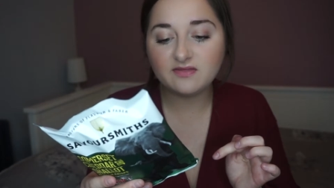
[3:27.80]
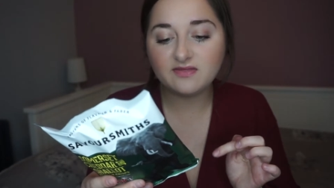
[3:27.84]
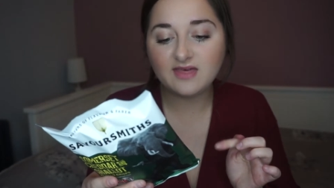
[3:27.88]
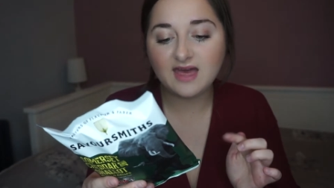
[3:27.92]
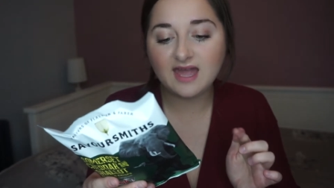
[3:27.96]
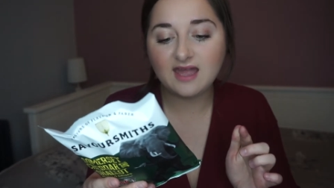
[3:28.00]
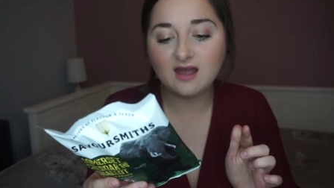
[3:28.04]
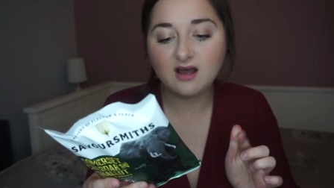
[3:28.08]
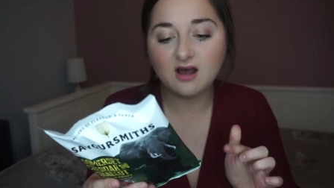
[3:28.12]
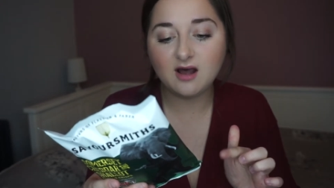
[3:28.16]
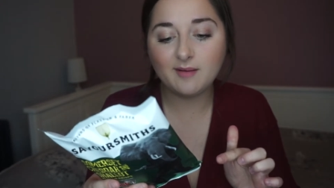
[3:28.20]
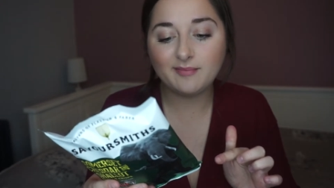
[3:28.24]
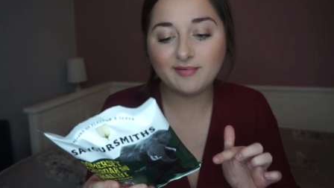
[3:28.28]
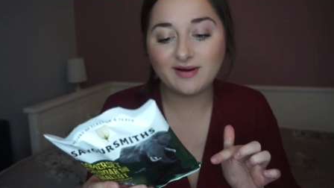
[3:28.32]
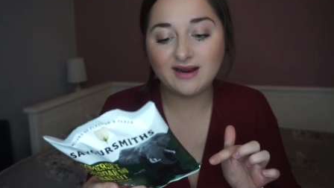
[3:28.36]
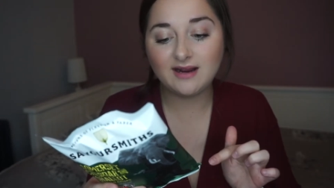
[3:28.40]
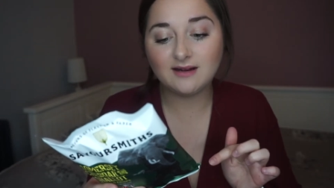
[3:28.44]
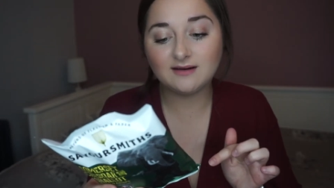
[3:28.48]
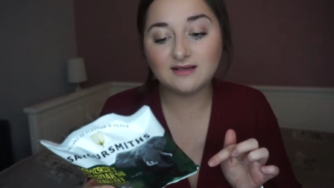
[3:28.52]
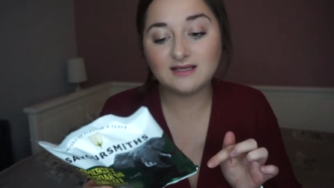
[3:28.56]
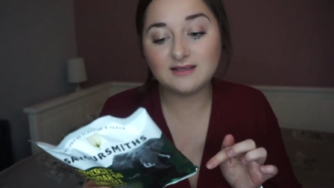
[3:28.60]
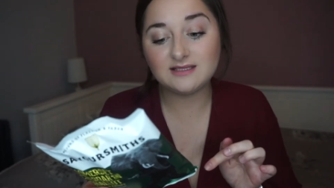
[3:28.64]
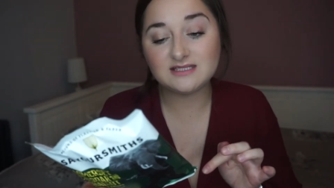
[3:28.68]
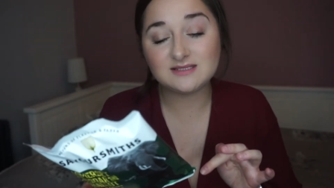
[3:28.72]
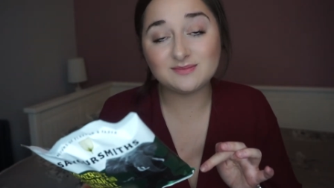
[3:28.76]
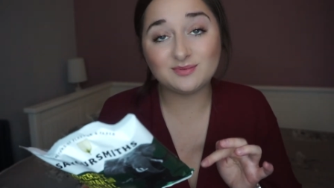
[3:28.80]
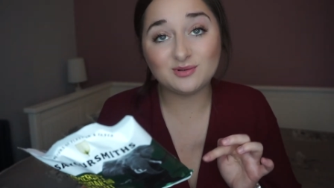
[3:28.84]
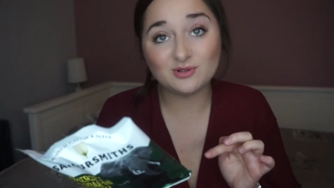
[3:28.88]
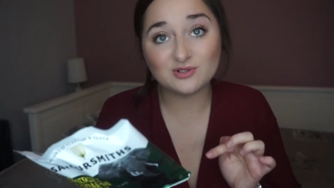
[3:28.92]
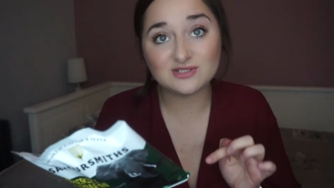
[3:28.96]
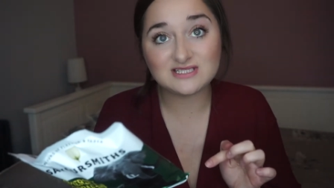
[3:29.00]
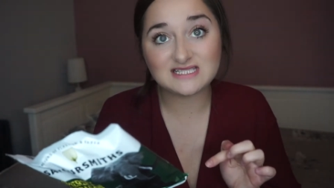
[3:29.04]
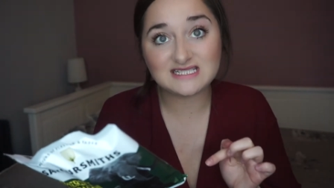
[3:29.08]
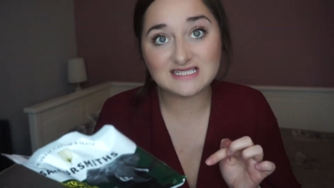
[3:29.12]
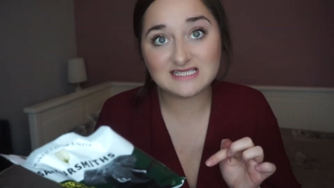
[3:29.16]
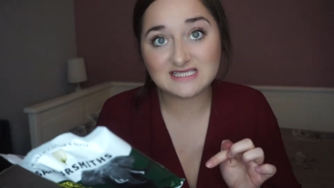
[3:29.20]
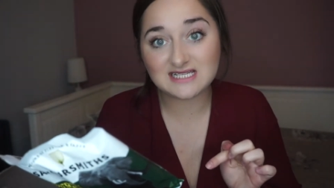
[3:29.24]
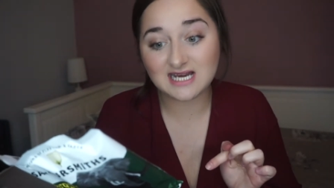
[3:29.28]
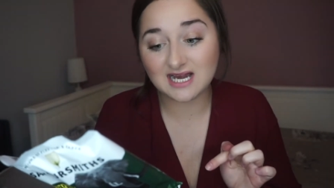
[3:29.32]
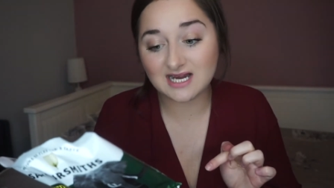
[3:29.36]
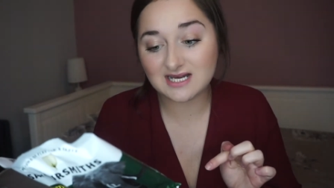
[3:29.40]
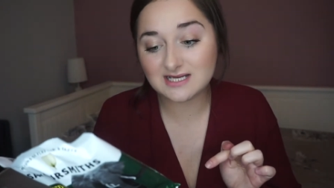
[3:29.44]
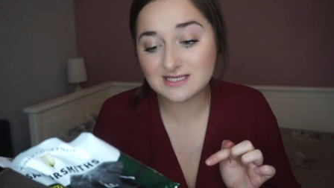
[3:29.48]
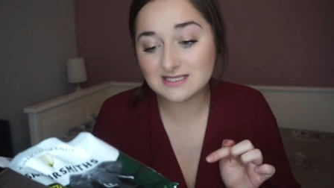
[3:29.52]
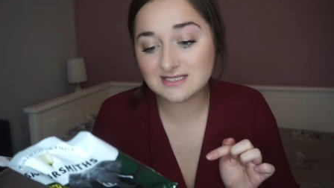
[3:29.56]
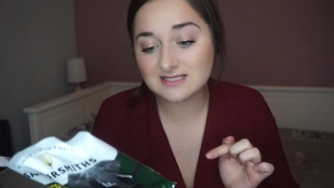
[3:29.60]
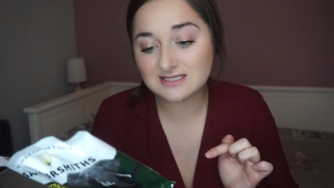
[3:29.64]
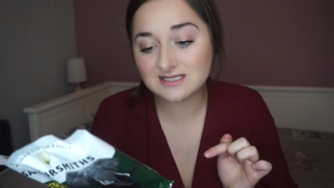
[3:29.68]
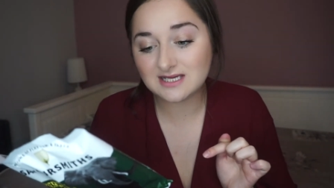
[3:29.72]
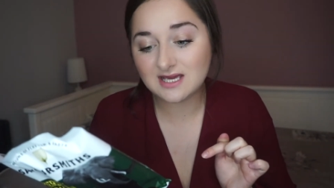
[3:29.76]
They are proudly supporting
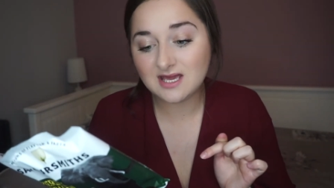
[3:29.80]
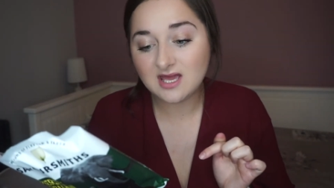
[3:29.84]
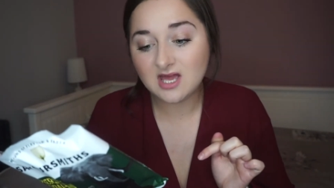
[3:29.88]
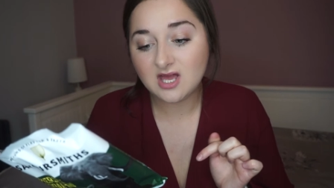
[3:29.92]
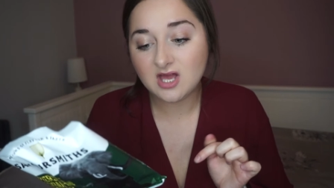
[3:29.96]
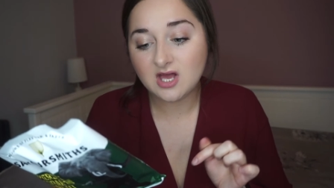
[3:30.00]
Tusk.